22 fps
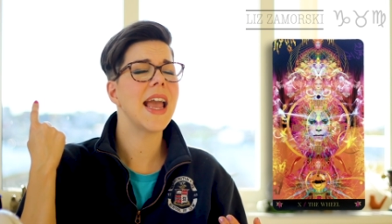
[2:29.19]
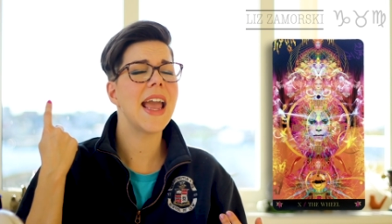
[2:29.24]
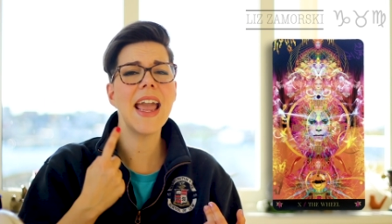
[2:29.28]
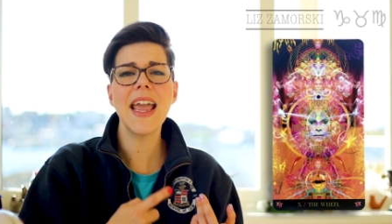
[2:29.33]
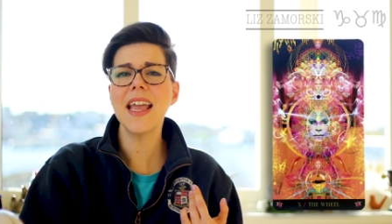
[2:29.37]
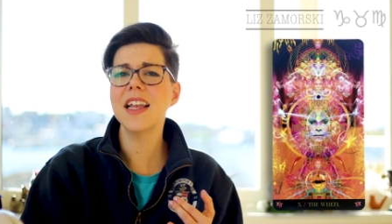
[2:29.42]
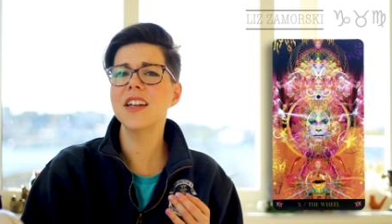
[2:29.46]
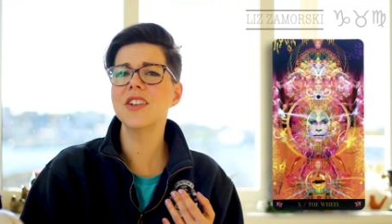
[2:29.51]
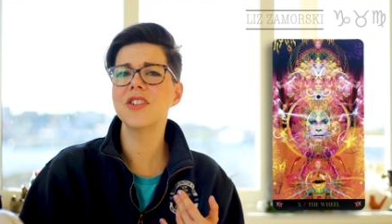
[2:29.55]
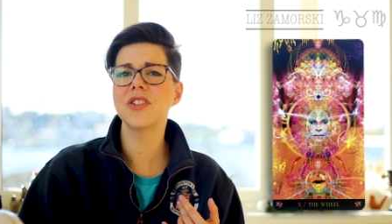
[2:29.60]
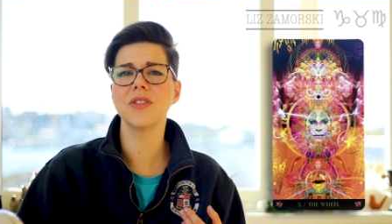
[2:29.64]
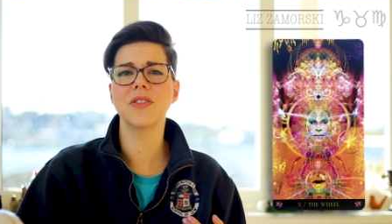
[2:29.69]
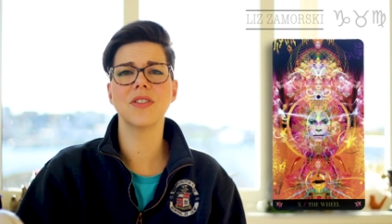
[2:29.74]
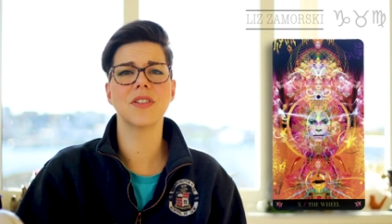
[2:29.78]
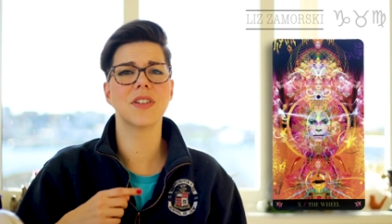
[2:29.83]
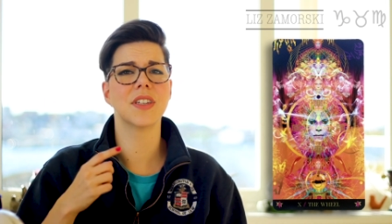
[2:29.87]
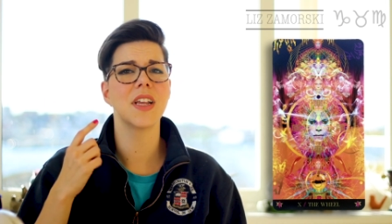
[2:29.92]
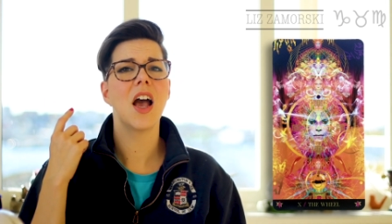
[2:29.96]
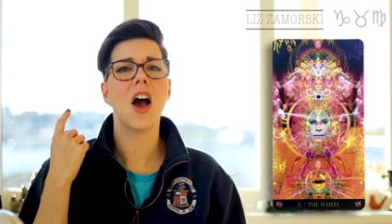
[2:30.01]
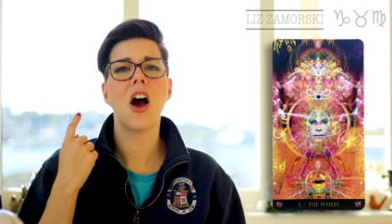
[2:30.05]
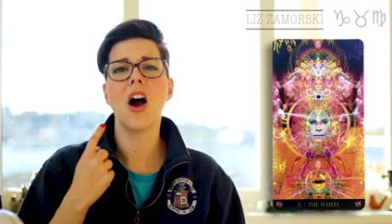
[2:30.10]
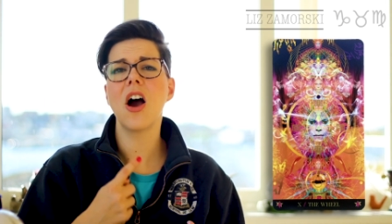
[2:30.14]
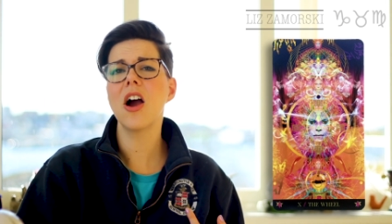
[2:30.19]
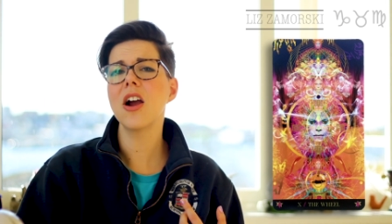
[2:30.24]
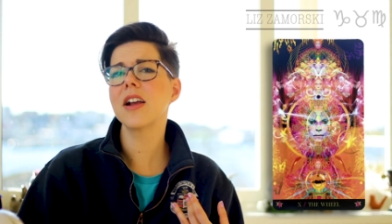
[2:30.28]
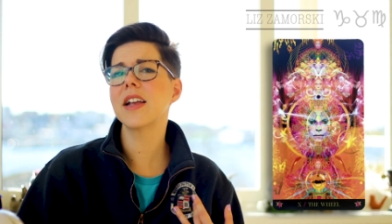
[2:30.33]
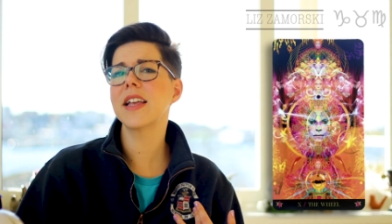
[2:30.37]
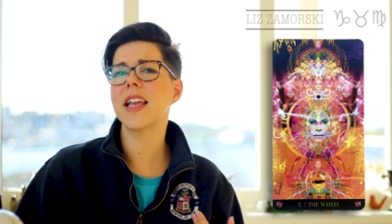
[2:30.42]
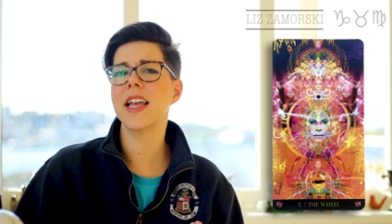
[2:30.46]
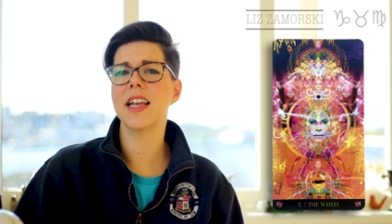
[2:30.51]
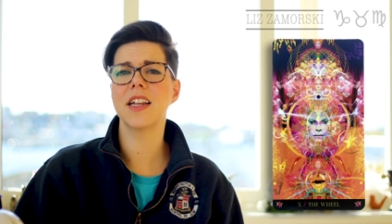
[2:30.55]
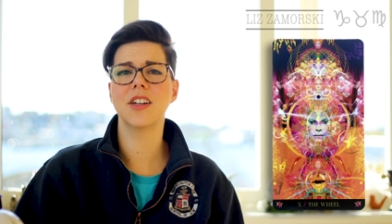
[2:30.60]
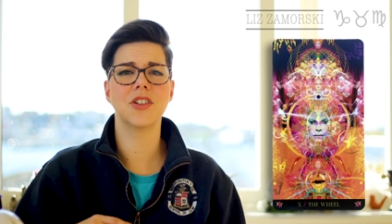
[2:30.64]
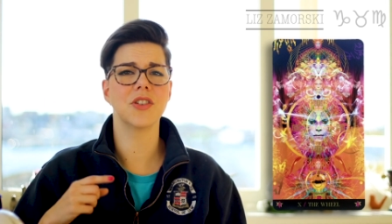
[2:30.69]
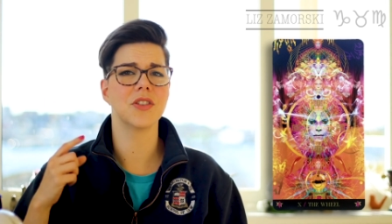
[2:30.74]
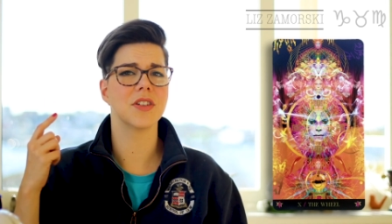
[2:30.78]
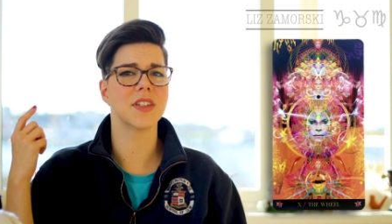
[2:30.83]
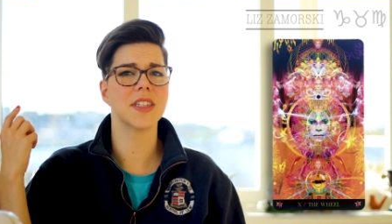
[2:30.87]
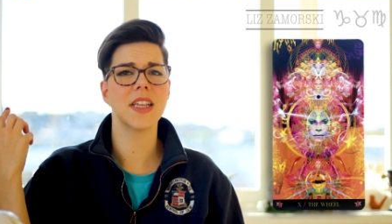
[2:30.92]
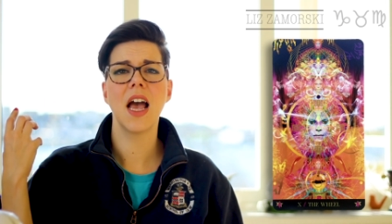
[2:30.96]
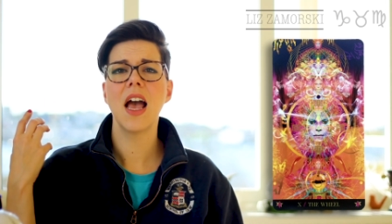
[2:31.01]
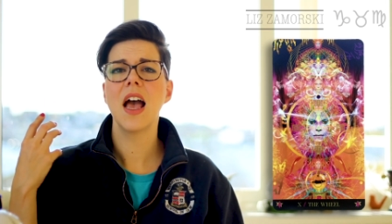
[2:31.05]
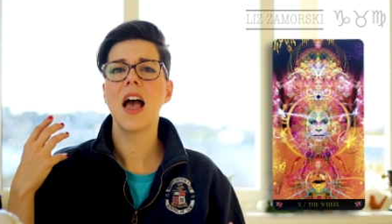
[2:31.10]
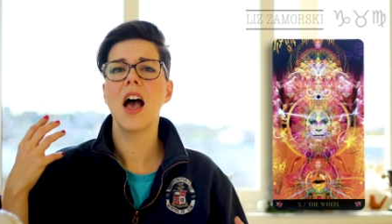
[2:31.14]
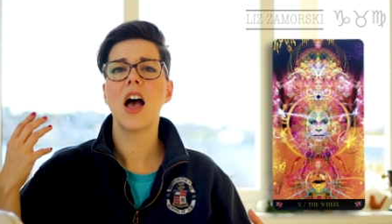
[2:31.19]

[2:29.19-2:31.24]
angels, archangels,